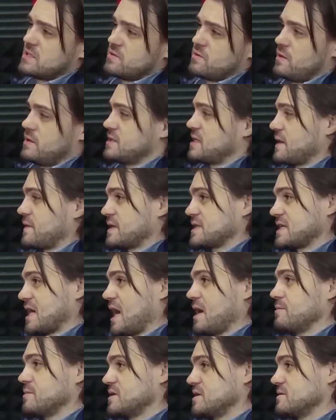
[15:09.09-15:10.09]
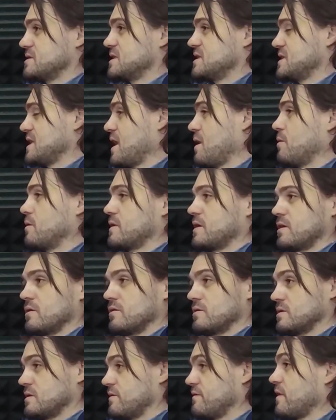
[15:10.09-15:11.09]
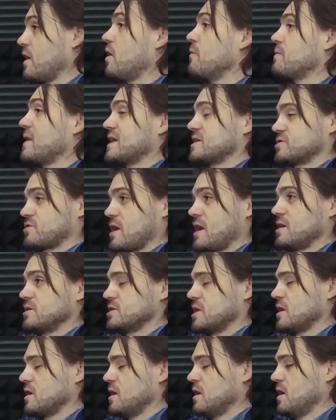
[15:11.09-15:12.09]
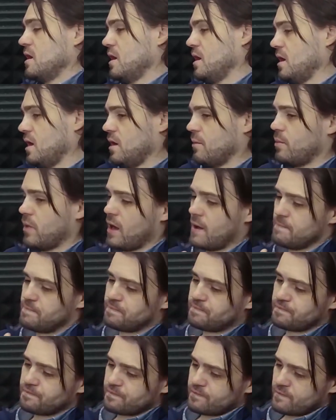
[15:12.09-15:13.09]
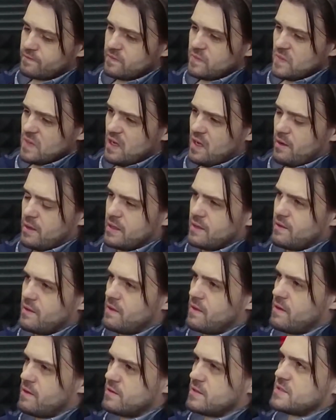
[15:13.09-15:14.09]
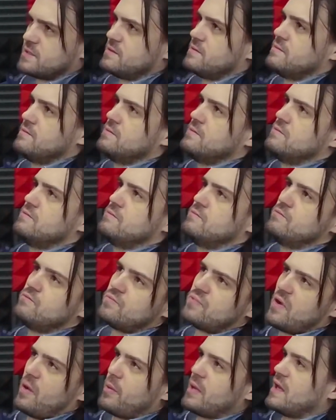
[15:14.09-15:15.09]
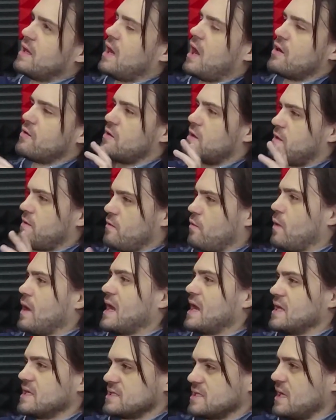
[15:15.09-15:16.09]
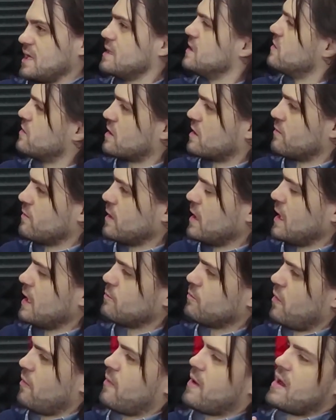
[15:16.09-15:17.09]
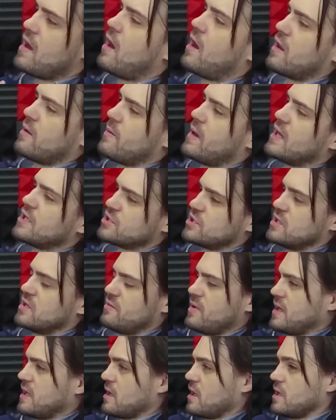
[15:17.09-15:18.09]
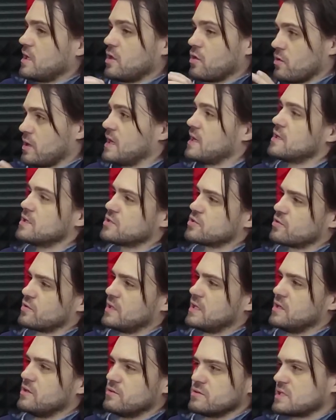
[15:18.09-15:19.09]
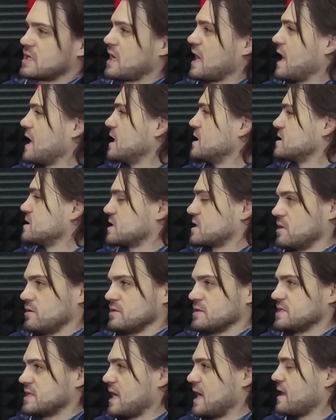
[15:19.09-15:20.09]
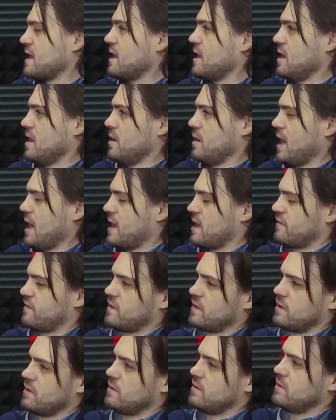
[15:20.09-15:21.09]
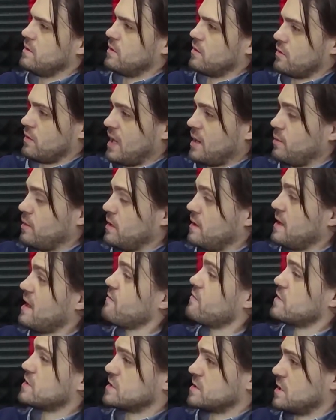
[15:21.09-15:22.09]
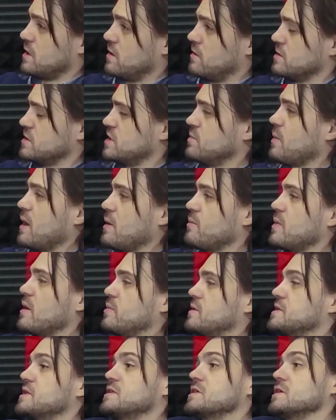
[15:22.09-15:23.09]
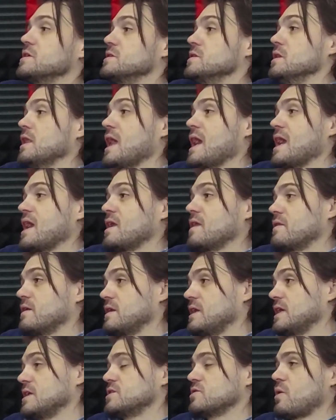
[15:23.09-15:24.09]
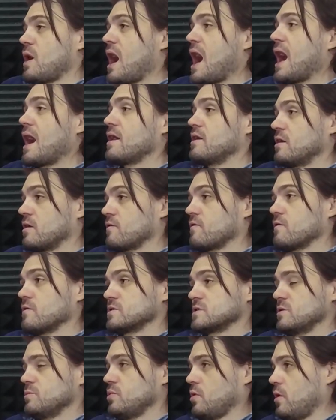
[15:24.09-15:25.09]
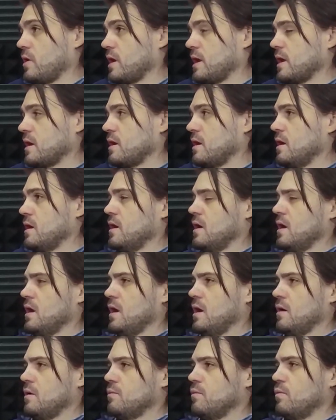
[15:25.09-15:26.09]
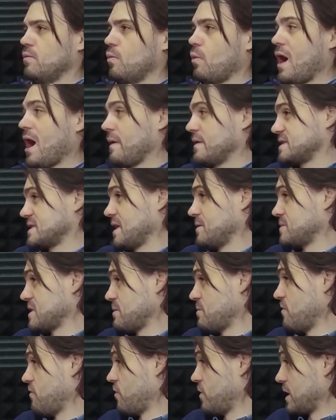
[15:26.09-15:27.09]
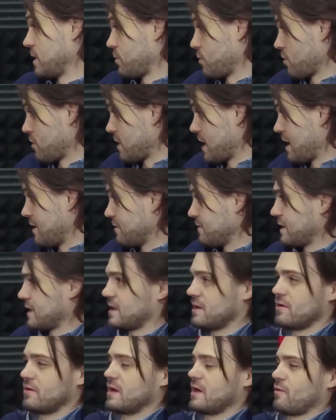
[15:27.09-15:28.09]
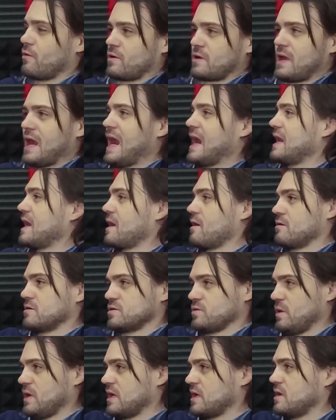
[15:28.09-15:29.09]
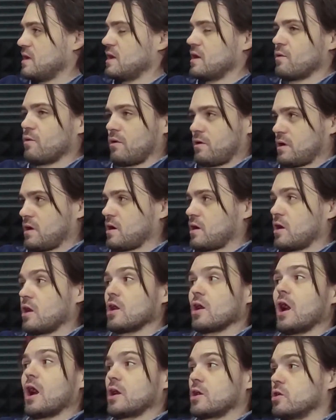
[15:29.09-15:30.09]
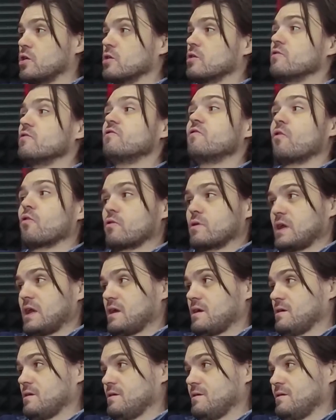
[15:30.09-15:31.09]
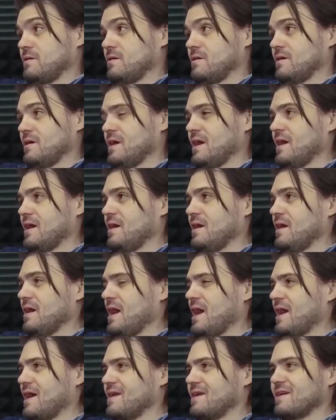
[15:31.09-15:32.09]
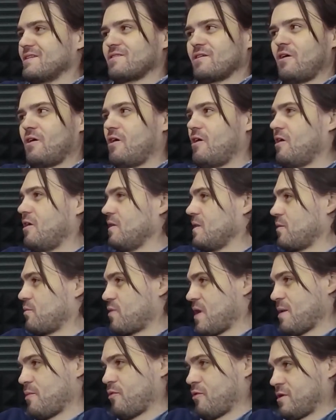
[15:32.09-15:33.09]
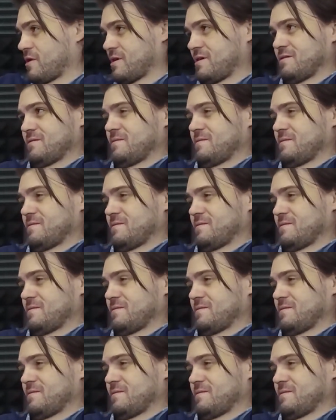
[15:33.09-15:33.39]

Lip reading: So really take the time to sit down with you and develop that strategy. But I mean, there's probably 100 other ways that you could implement automation depending on your industry, use case, skill set. And if you're able to leverage those, you might be able to delay the need to hire your first employee while at the same time avoiding burnout. Like you don't need to work 80 hours a week, you need to work a good 40. And it's all in the prep work.